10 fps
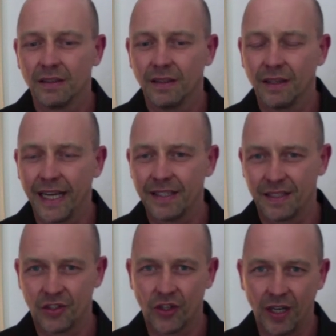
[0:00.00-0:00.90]
let's
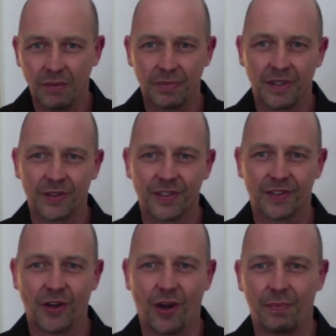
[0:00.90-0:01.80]
jump into the
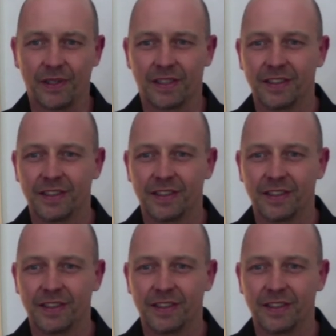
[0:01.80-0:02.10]
topic,